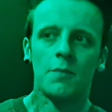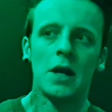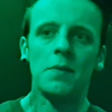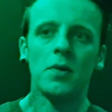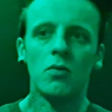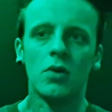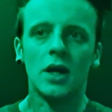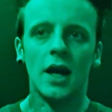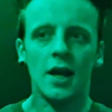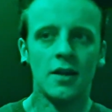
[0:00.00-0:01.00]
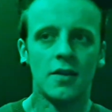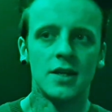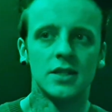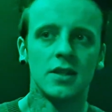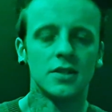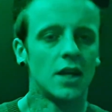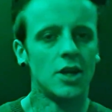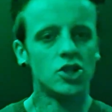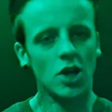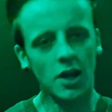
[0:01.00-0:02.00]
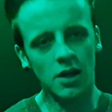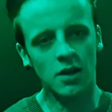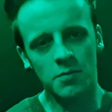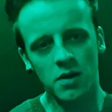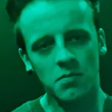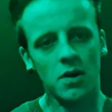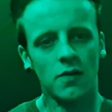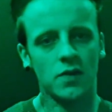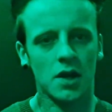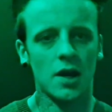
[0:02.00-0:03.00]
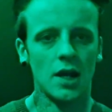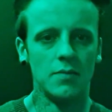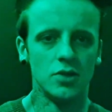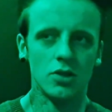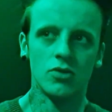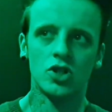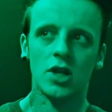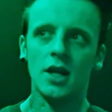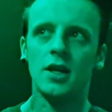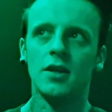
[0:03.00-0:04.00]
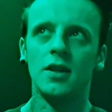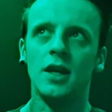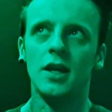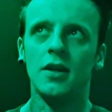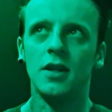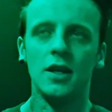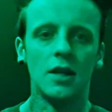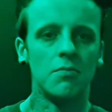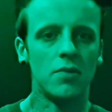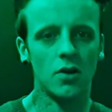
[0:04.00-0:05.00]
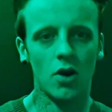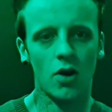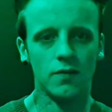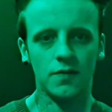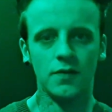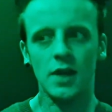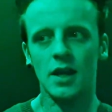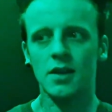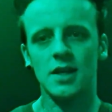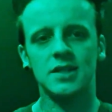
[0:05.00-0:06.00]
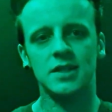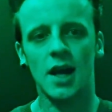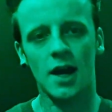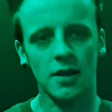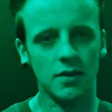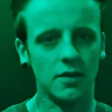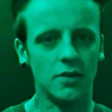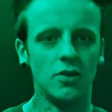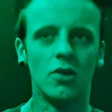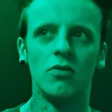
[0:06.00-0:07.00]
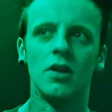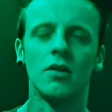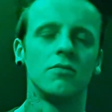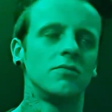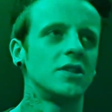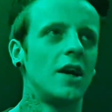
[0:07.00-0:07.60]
Now people will get into this and they'll say, shake a number amount of times, you know, shake the number of this Saturn, you know,